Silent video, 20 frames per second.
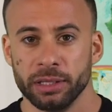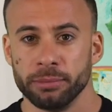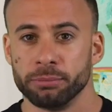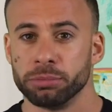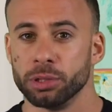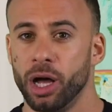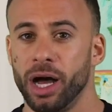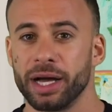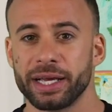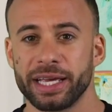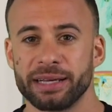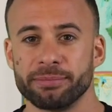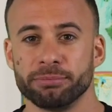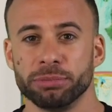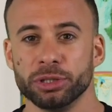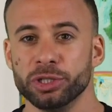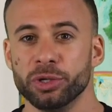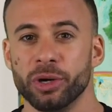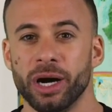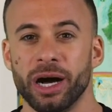Blogging
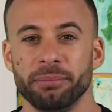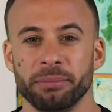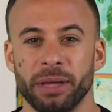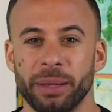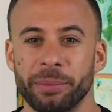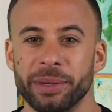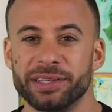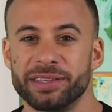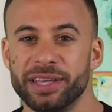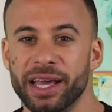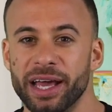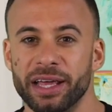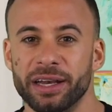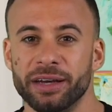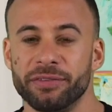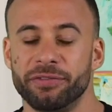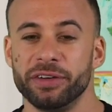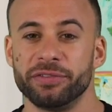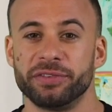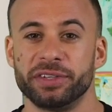blew up maybe 10,
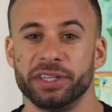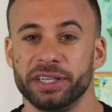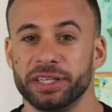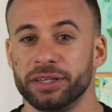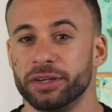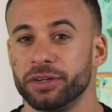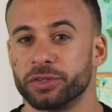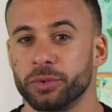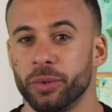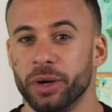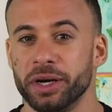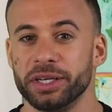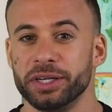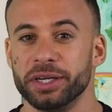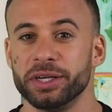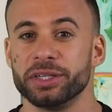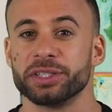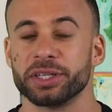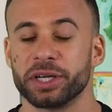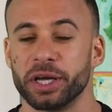15, or 20
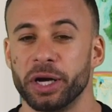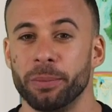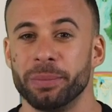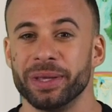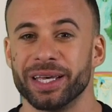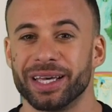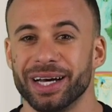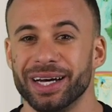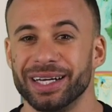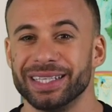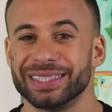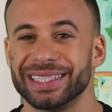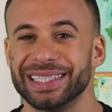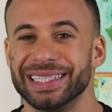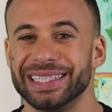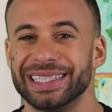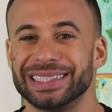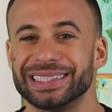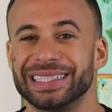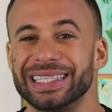years ago because
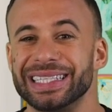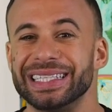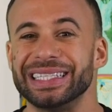it is the